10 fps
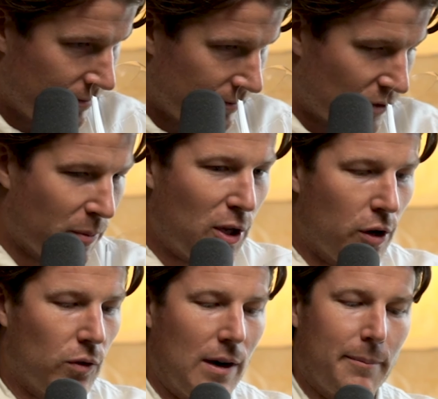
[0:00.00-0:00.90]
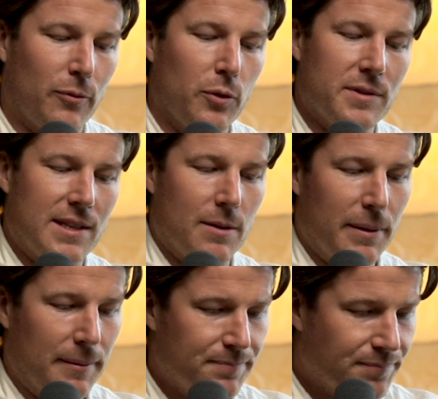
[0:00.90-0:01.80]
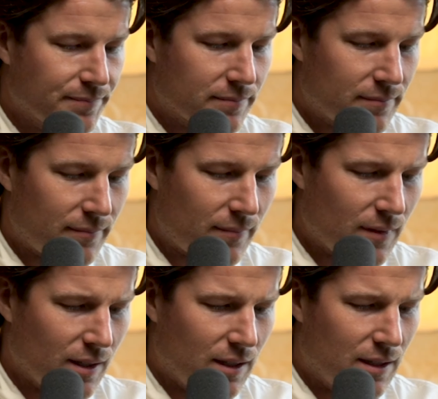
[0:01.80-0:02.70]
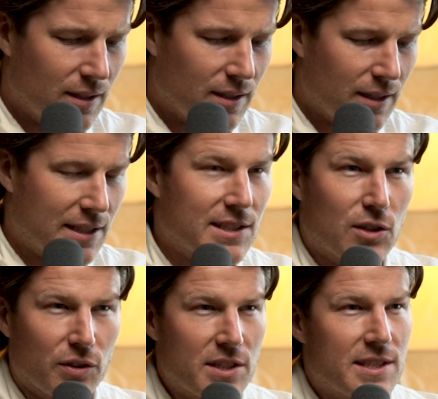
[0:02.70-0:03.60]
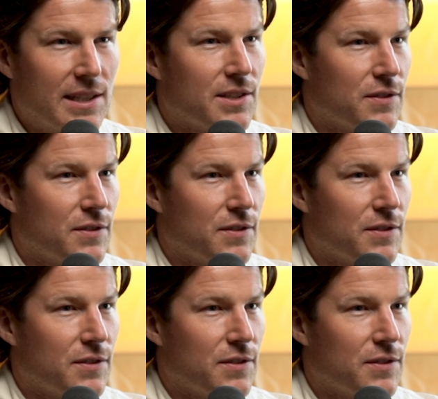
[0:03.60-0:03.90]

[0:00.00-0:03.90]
So many overripe fruits here, but it's got this sense of